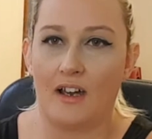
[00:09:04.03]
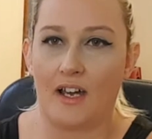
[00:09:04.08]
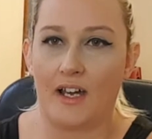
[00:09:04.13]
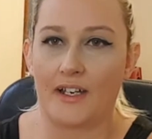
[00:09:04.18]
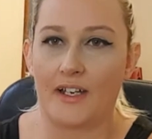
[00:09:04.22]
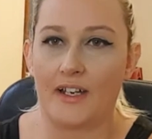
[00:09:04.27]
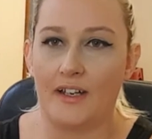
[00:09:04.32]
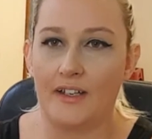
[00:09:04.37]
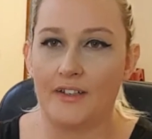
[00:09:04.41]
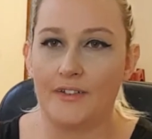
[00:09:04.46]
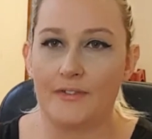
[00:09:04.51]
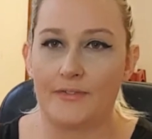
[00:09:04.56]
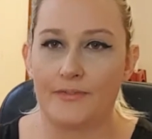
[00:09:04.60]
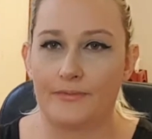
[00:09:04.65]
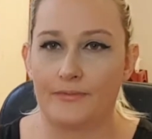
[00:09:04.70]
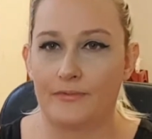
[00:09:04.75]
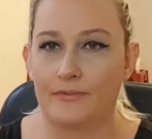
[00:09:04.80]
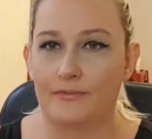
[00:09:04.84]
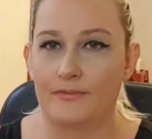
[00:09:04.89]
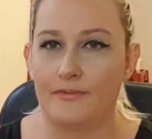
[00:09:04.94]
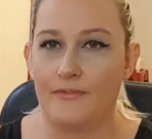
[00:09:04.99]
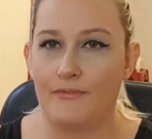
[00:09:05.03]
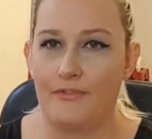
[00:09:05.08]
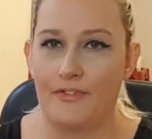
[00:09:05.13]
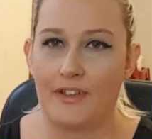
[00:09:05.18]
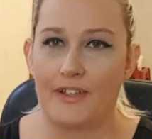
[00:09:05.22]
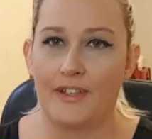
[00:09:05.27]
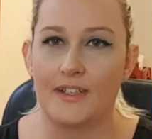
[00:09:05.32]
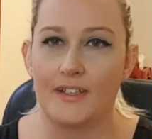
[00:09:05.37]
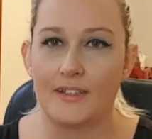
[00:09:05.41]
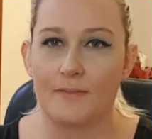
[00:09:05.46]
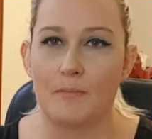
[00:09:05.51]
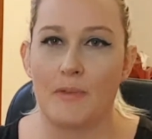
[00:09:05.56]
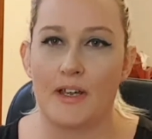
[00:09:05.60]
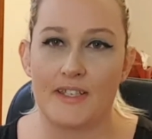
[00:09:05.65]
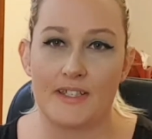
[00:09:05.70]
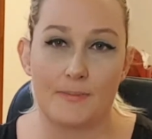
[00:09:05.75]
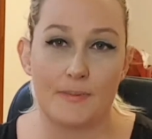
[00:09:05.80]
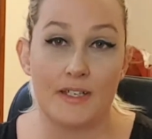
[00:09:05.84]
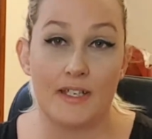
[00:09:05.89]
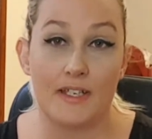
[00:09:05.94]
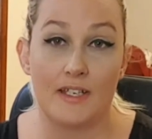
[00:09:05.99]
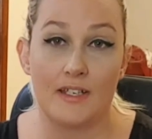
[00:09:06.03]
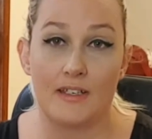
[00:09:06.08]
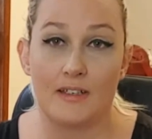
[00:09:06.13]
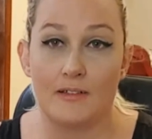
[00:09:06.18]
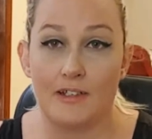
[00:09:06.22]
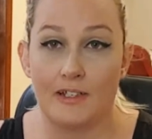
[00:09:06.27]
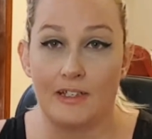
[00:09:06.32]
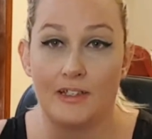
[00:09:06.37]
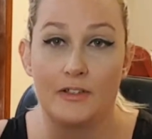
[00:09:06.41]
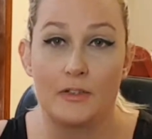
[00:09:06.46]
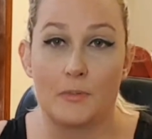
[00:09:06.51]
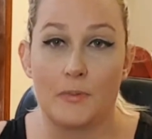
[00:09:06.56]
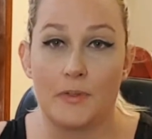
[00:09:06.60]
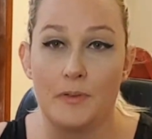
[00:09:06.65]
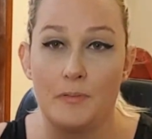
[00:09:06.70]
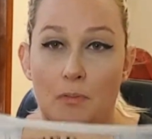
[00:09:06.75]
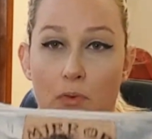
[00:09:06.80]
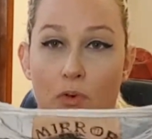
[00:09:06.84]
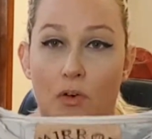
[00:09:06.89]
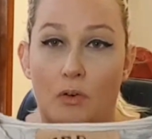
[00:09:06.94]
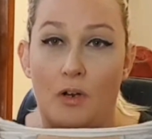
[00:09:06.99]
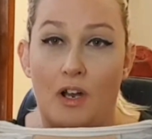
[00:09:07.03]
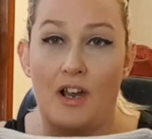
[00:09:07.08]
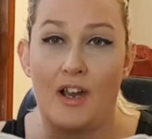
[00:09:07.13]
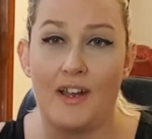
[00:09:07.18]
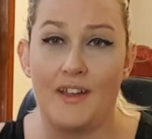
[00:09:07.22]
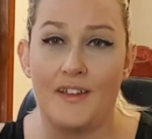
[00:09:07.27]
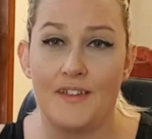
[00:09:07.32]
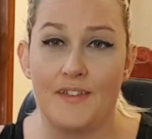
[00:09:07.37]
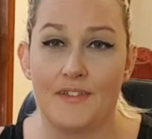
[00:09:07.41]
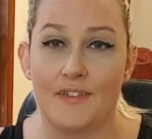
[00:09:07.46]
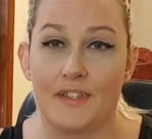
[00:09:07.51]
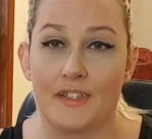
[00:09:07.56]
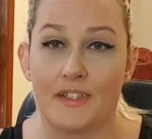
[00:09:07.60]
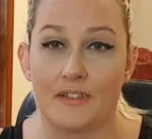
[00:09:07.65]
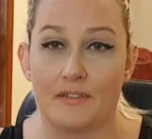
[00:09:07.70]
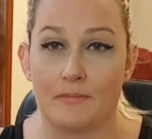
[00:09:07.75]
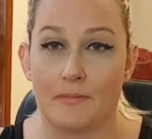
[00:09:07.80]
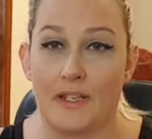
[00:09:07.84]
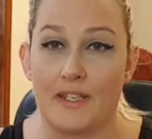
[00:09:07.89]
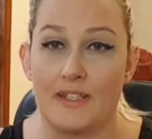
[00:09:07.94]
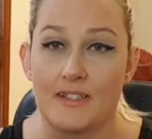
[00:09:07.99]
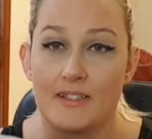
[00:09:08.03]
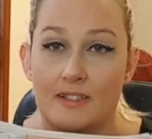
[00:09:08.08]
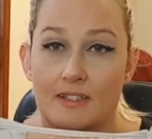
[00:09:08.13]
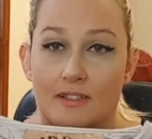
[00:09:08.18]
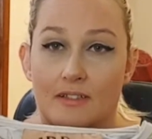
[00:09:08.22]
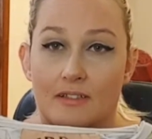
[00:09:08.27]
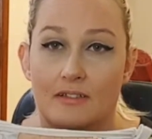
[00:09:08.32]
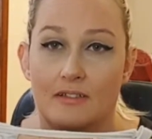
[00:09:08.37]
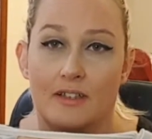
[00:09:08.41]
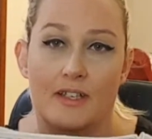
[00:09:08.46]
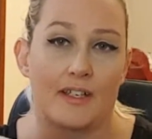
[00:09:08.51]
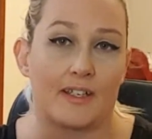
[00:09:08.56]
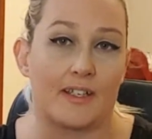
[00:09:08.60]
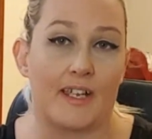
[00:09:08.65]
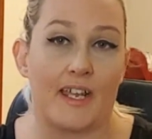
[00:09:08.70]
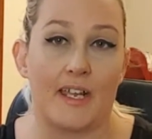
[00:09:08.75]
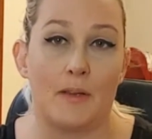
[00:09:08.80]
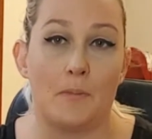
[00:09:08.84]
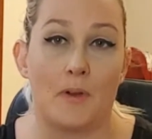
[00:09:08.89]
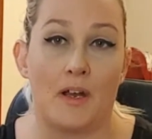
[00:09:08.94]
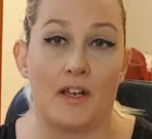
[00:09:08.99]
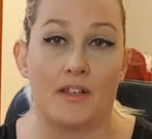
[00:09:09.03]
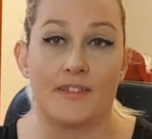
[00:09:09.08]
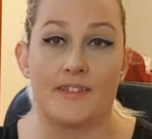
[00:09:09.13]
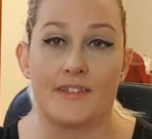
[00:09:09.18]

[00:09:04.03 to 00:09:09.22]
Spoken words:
I kind of think it must be a little bit more high-end than basic like Kmart